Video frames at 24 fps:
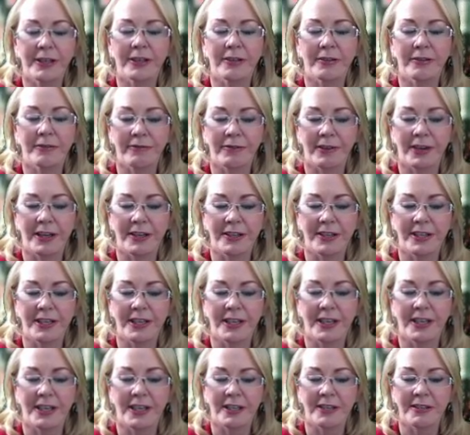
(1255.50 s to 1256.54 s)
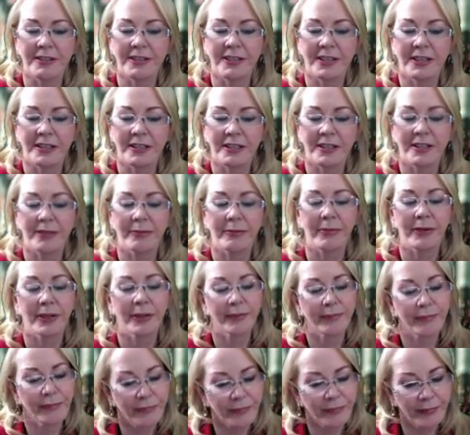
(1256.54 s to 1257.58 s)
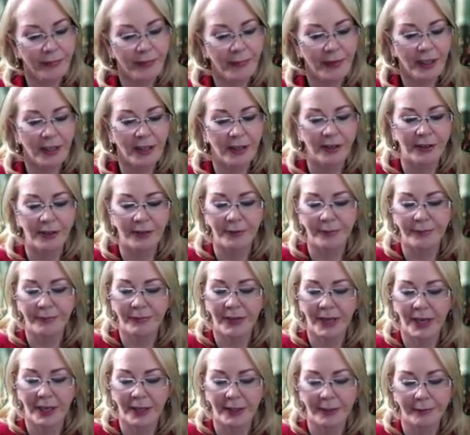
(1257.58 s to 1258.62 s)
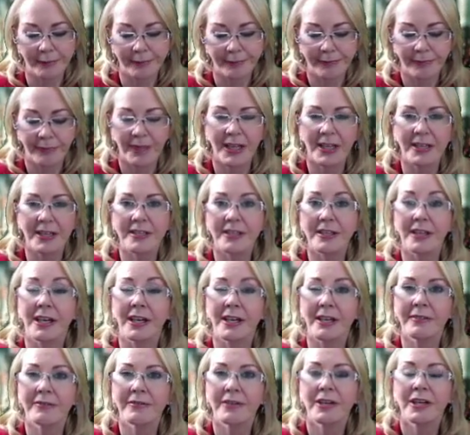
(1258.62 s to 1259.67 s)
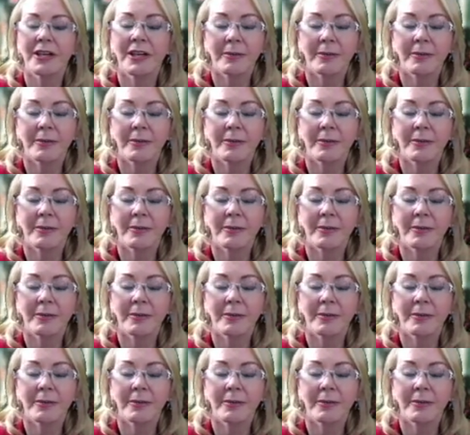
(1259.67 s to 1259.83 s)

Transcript: confronting and unsettling, but you know, hey, that's life.